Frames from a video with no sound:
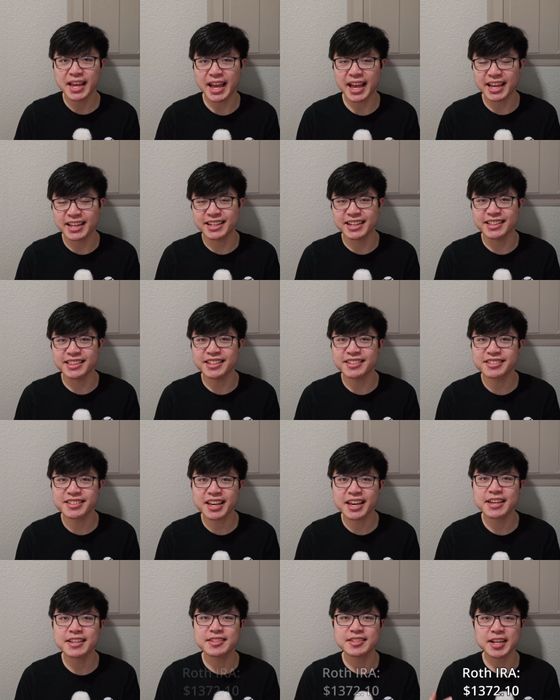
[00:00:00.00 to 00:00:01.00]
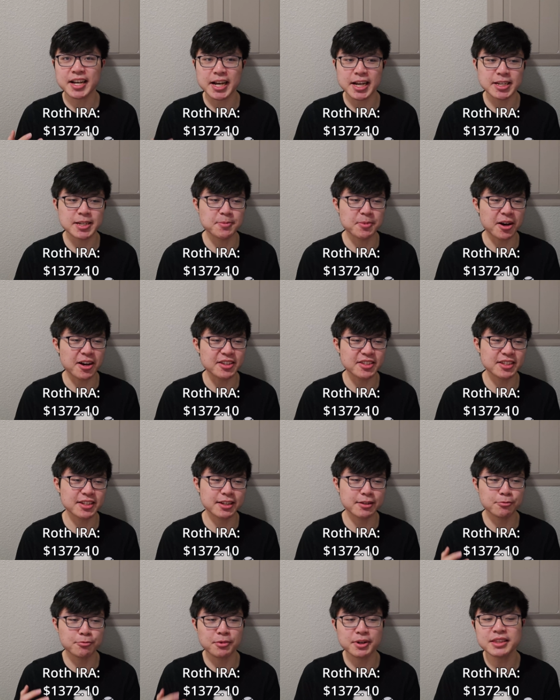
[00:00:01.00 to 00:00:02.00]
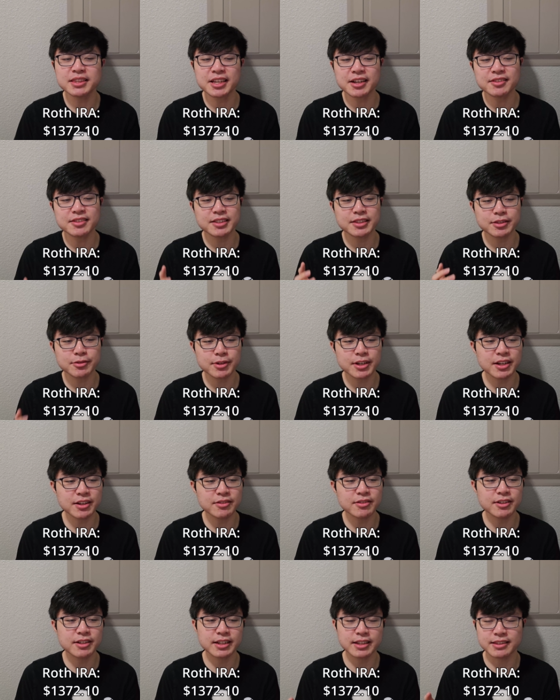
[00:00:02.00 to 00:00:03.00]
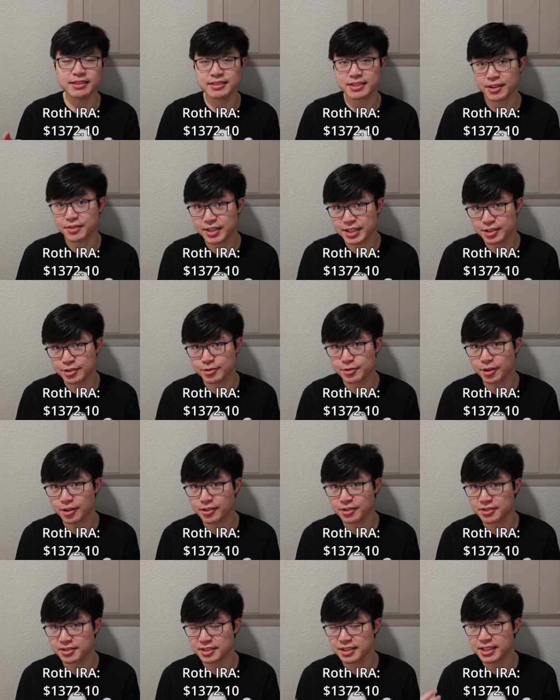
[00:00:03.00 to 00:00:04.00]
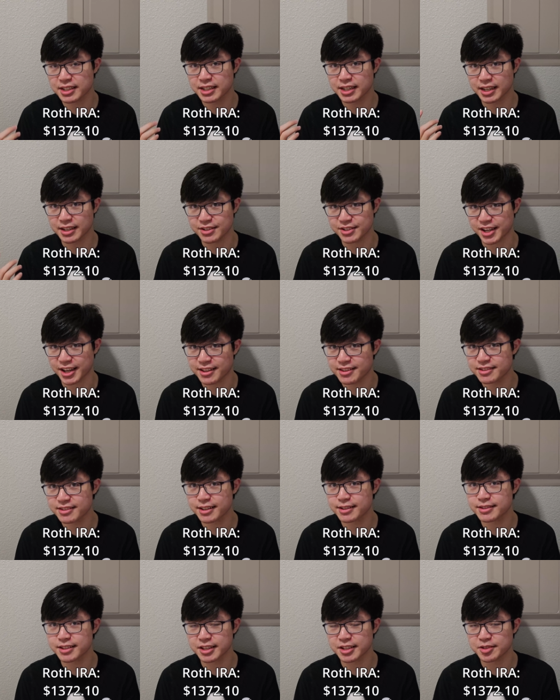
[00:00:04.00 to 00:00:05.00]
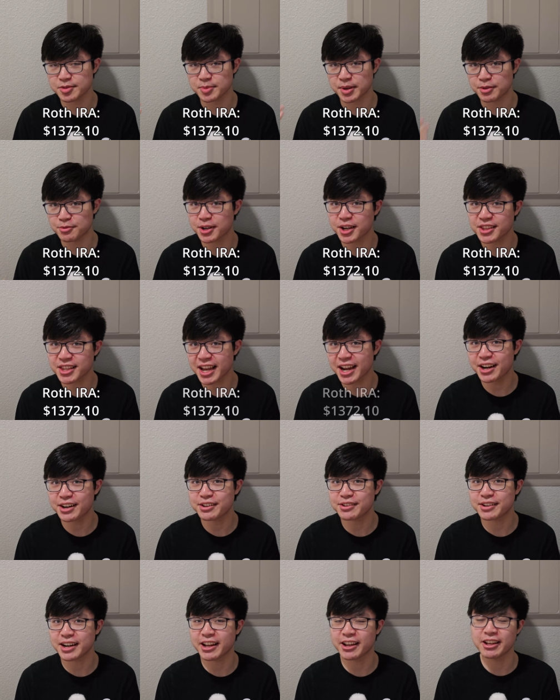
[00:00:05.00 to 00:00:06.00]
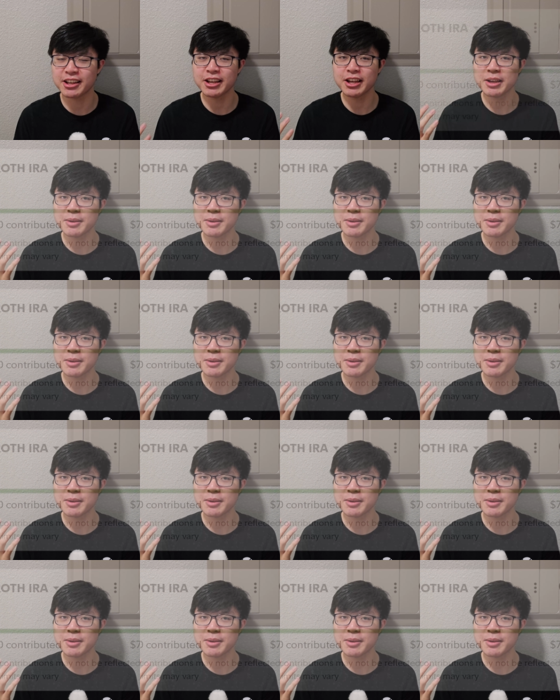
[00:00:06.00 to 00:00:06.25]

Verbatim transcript: And in this case, I deposited $1,372.10 into my Roth IRA,